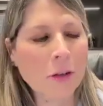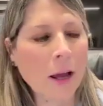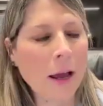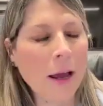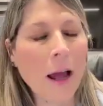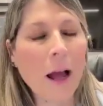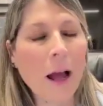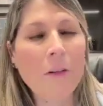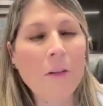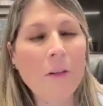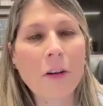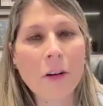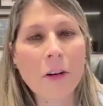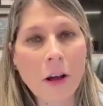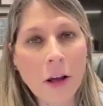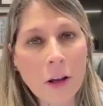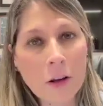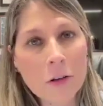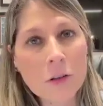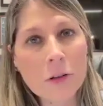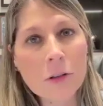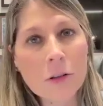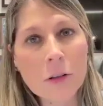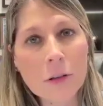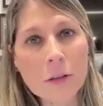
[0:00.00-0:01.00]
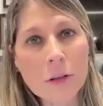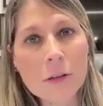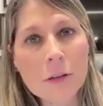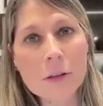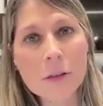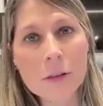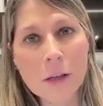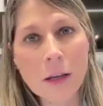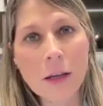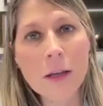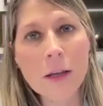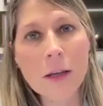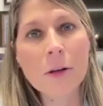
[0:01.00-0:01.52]
I have another
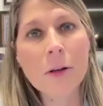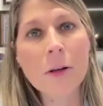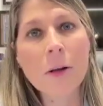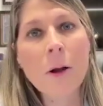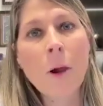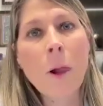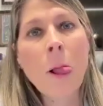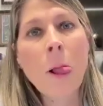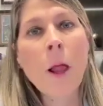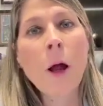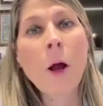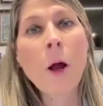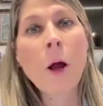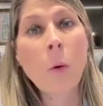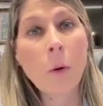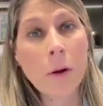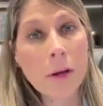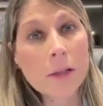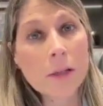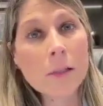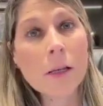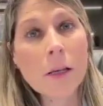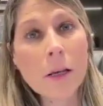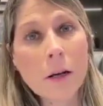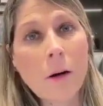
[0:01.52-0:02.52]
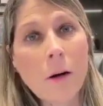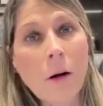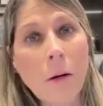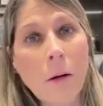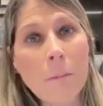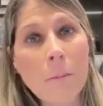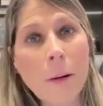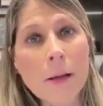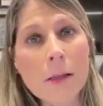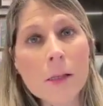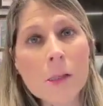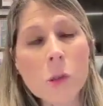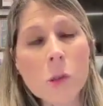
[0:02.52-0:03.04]
son who is a
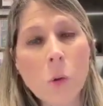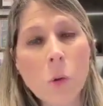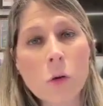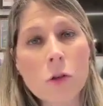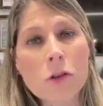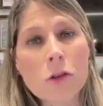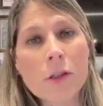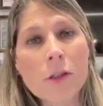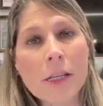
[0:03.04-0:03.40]
combat soldier.